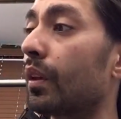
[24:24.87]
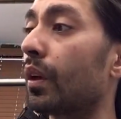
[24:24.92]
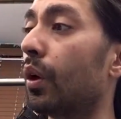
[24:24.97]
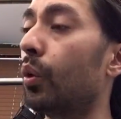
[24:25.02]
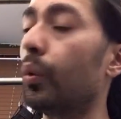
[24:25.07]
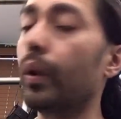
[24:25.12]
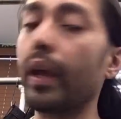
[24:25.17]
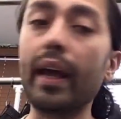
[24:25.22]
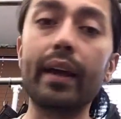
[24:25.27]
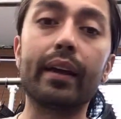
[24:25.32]

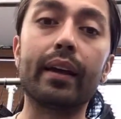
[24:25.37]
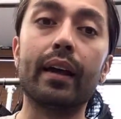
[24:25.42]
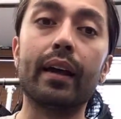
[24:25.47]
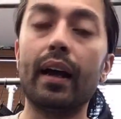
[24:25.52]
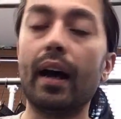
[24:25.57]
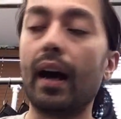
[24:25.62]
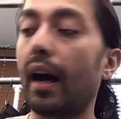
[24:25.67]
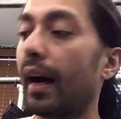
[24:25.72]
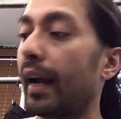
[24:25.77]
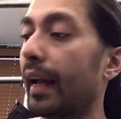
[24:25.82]
Okay,
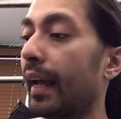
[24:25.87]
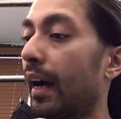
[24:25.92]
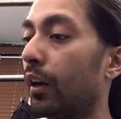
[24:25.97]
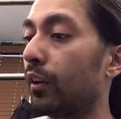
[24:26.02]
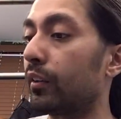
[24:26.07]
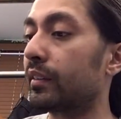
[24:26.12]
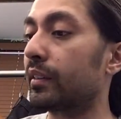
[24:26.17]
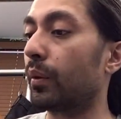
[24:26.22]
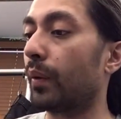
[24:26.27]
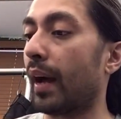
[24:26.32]
I
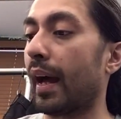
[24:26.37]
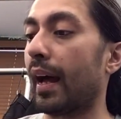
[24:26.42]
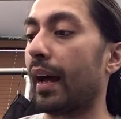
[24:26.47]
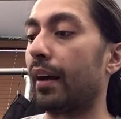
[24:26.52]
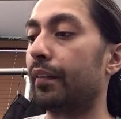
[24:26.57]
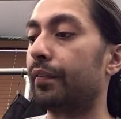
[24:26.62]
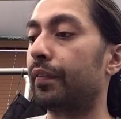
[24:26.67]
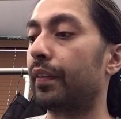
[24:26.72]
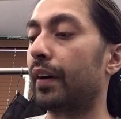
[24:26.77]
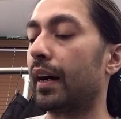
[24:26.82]
also
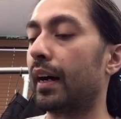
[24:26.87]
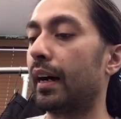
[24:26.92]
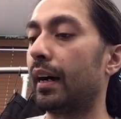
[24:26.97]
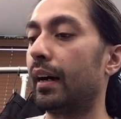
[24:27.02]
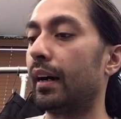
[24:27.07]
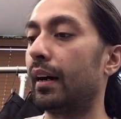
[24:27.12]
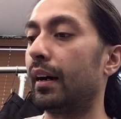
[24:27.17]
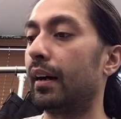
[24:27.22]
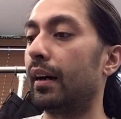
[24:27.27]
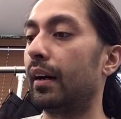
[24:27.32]
have
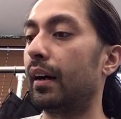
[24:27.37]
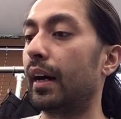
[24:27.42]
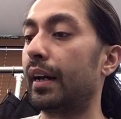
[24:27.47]
uh,